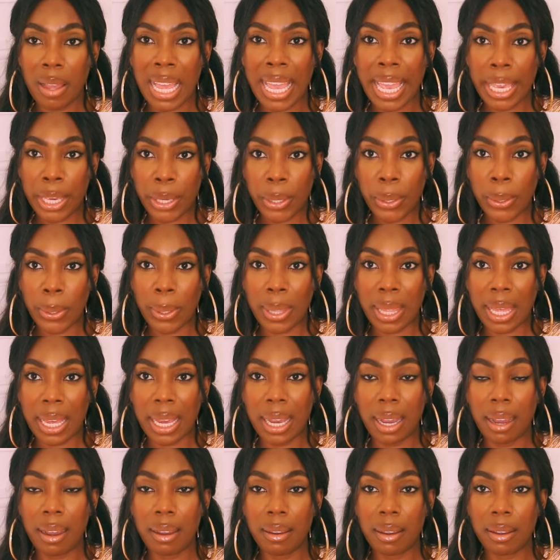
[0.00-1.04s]
echo
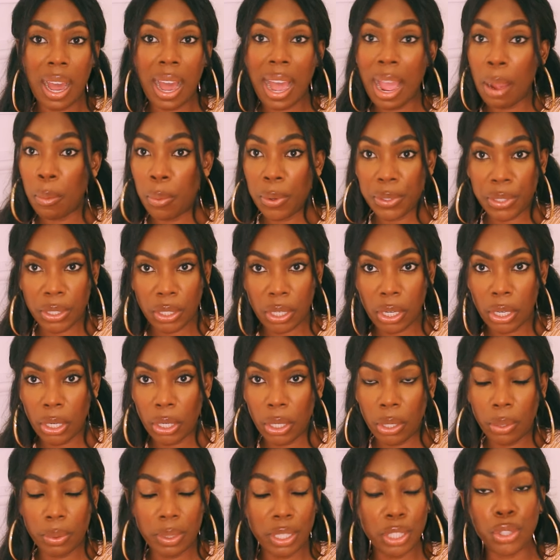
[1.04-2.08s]
that I wasn't
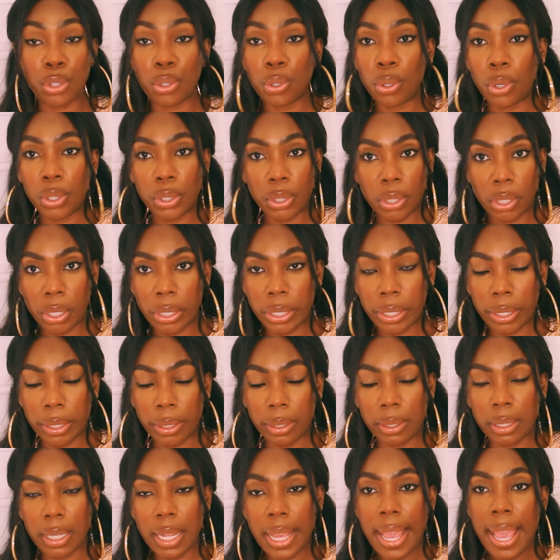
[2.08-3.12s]
alone and you're not
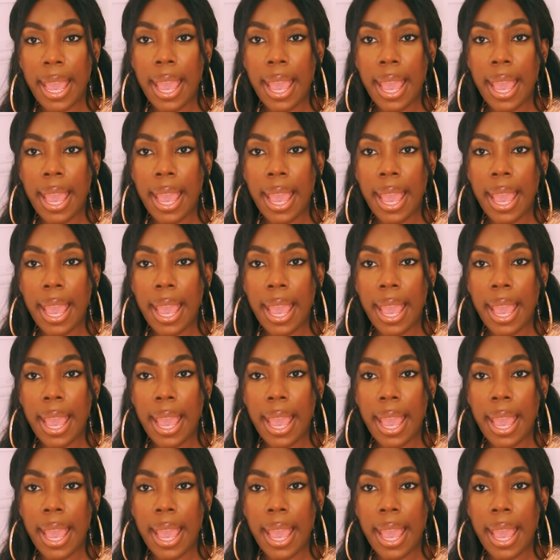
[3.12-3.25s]
alone.